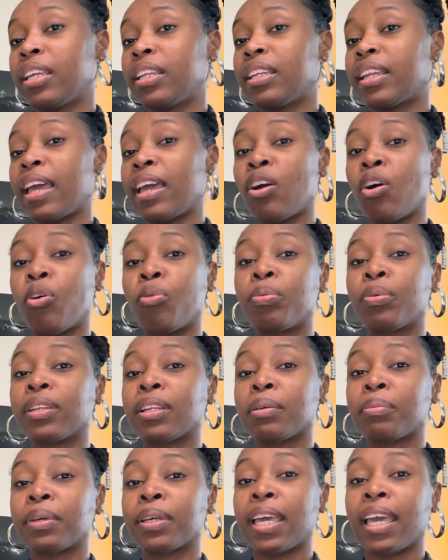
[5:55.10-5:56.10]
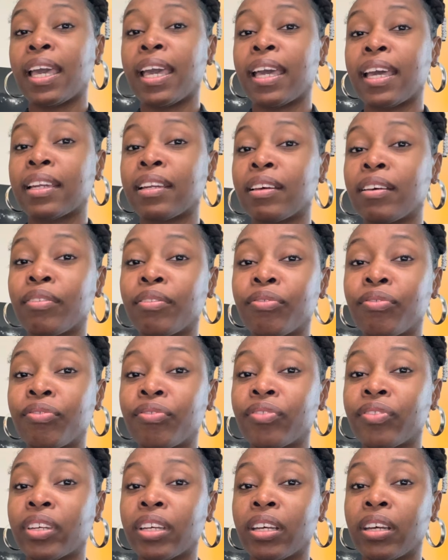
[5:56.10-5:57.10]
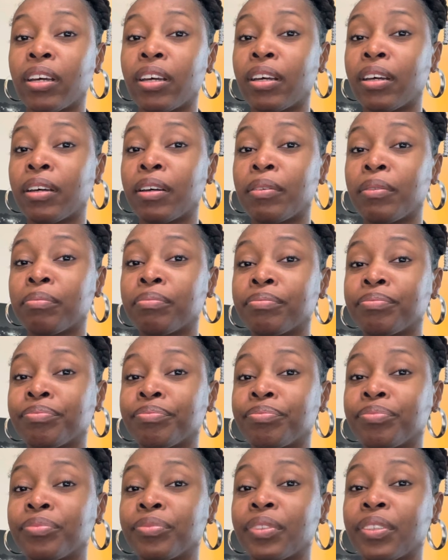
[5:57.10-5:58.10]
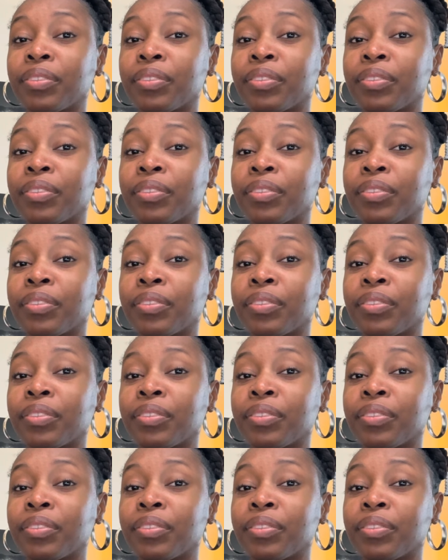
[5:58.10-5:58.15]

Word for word: They opened up a can of, um,